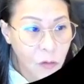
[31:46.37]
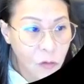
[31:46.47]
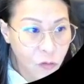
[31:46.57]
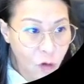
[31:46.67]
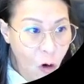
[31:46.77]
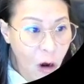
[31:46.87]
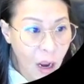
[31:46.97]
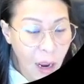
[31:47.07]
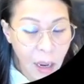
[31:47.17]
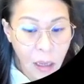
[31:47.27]
strong
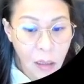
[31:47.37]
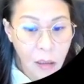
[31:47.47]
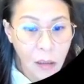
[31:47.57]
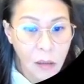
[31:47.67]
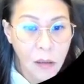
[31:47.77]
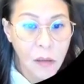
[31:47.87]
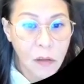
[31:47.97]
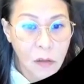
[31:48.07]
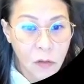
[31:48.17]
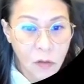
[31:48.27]
ah
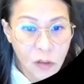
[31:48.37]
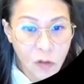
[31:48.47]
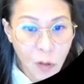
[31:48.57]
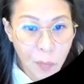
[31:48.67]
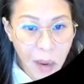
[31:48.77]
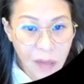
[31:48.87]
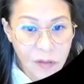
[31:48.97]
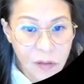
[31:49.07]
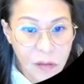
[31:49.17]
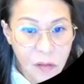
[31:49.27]
so this one
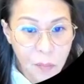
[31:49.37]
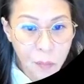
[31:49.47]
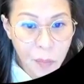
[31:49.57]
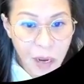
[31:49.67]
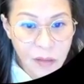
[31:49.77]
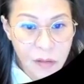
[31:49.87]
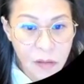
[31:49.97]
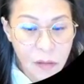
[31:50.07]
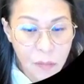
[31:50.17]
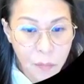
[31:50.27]
pass pass
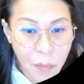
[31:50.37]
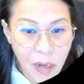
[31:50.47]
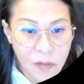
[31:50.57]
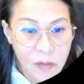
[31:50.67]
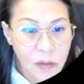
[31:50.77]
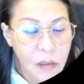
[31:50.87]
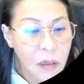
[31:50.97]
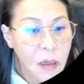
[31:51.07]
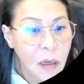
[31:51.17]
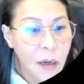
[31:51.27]
pass
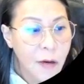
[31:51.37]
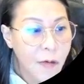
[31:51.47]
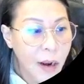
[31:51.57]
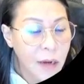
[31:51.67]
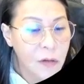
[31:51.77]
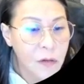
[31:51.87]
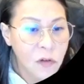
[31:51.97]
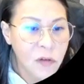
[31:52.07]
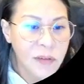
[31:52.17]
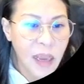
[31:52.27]
right
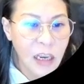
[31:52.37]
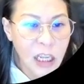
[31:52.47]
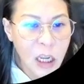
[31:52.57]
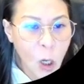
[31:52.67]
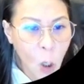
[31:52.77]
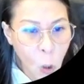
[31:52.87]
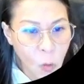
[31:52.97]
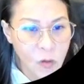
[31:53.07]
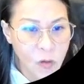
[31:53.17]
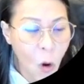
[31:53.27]
so selling
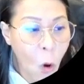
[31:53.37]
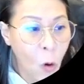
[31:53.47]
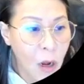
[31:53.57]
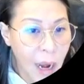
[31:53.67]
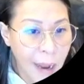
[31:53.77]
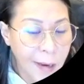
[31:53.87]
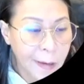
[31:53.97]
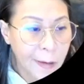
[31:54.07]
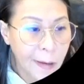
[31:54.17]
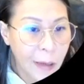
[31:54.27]
clothes online
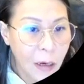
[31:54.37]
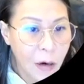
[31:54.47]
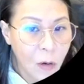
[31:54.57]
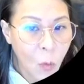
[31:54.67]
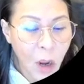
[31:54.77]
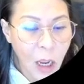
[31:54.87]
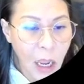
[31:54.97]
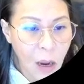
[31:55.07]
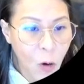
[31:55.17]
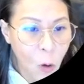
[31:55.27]
what
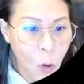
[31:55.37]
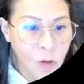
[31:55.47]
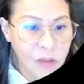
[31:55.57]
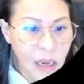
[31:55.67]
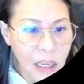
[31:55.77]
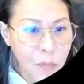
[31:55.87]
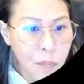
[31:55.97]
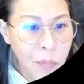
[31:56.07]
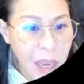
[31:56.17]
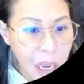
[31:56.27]
kind of clothes selling
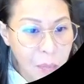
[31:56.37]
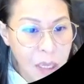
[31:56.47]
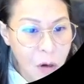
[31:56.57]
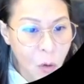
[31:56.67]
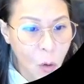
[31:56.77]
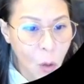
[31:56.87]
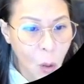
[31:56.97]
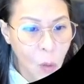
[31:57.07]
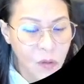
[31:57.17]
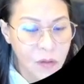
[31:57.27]
baby
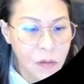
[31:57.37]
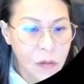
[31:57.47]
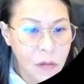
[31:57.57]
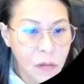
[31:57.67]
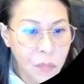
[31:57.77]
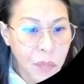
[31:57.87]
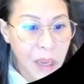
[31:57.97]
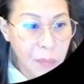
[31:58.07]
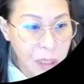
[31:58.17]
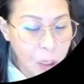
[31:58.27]
clothes
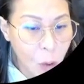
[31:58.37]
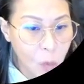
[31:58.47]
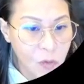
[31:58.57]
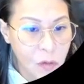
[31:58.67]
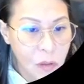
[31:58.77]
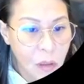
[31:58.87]
baby clothes